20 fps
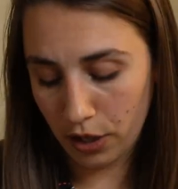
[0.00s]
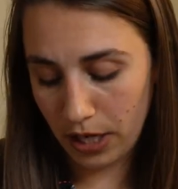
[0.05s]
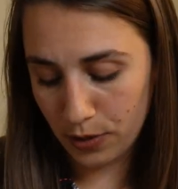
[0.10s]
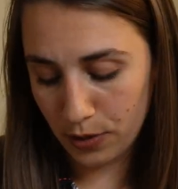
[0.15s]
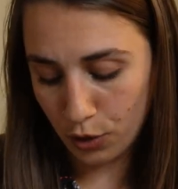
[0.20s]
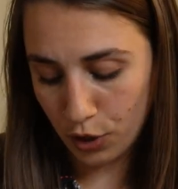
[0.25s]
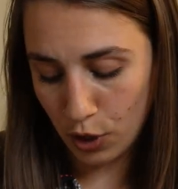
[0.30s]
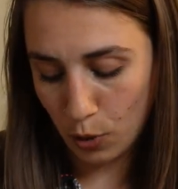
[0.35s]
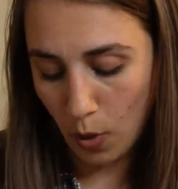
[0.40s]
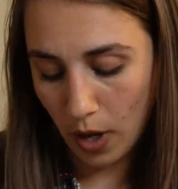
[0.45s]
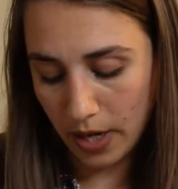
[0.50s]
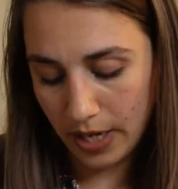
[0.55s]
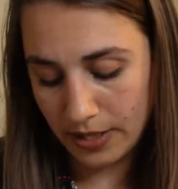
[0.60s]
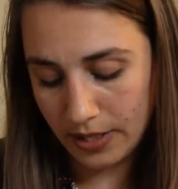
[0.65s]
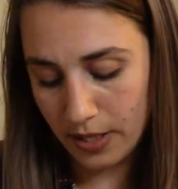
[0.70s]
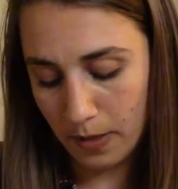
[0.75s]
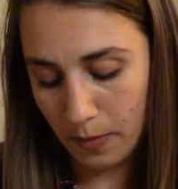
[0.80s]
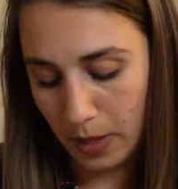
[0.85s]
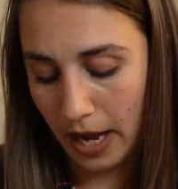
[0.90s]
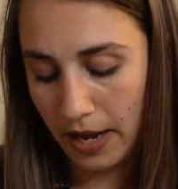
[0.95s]
And so she wanted
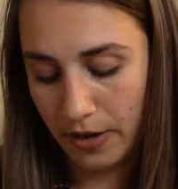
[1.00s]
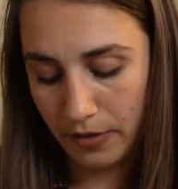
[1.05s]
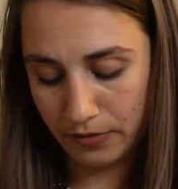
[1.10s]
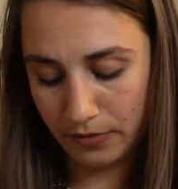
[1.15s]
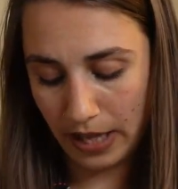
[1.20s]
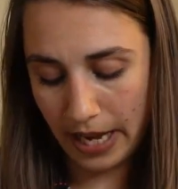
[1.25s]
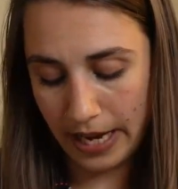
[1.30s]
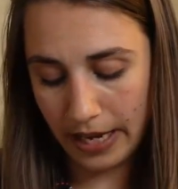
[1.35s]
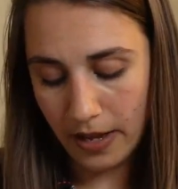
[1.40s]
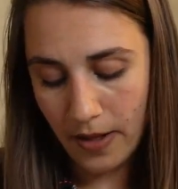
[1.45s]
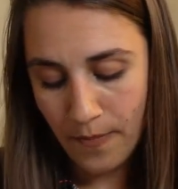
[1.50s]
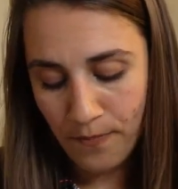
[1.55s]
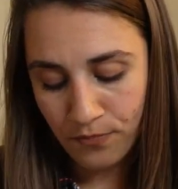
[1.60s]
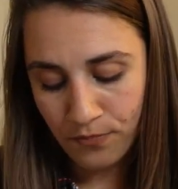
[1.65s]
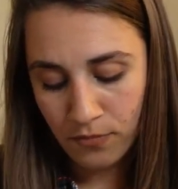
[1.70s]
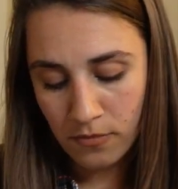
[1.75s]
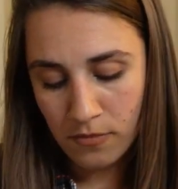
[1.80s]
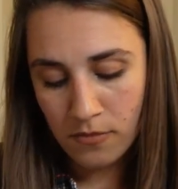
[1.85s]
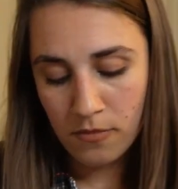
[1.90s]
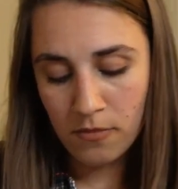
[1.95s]
some kind of like
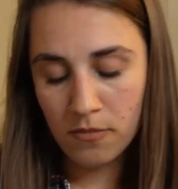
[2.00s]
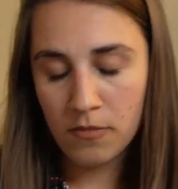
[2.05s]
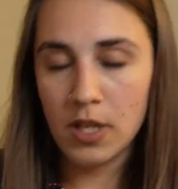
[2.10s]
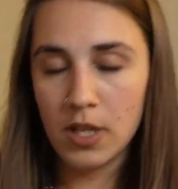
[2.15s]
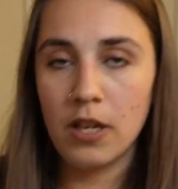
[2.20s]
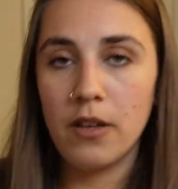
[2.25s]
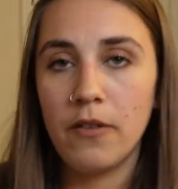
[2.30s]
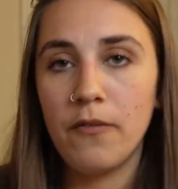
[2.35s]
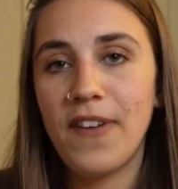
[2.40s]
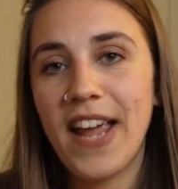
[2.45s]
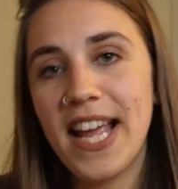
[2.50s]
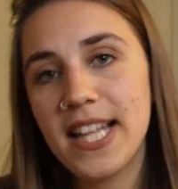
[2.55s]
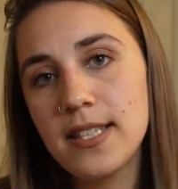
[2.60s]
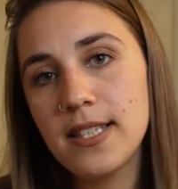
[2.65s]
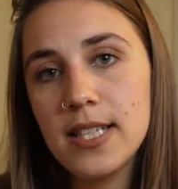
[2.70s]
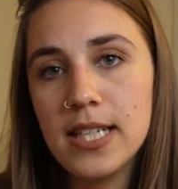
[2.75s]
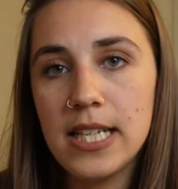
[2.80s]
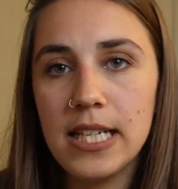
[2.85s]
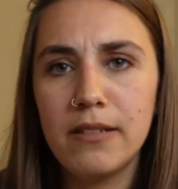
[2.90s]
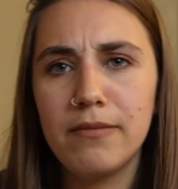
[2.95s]

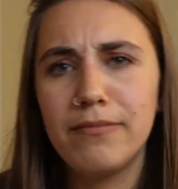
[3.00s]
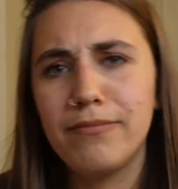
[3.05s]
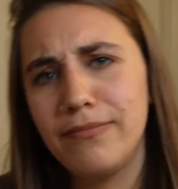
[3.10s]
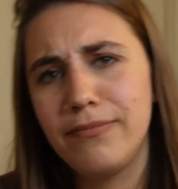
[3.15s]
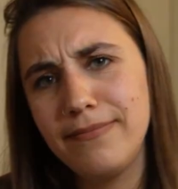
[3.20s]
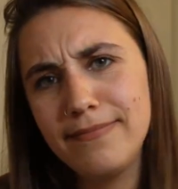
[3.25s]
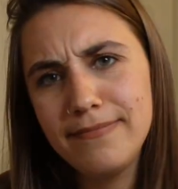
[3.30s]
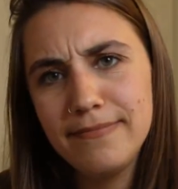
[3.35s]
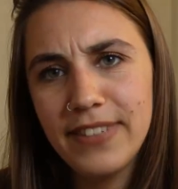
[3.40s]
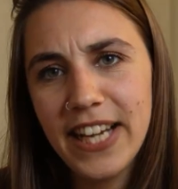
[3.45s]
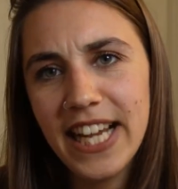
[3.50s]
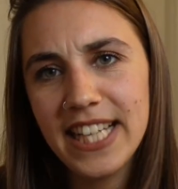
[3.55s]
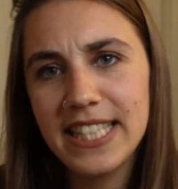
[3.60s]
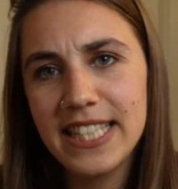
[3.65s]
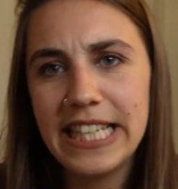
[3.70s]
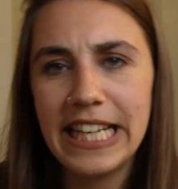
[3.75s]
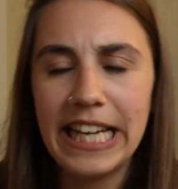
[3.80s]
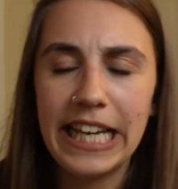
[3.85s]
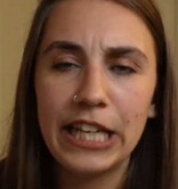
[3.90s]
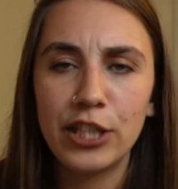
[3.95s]

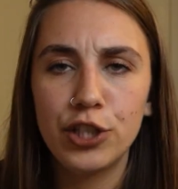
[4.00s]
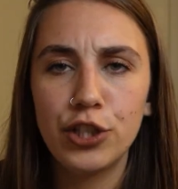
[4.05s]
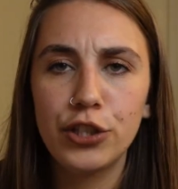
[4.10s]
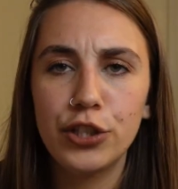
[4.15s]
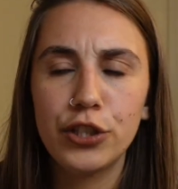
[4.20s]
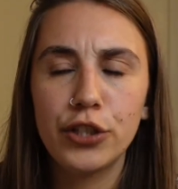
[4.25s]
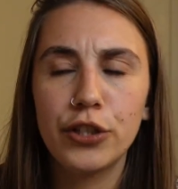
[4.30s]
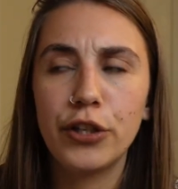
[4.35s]
fancy-ish,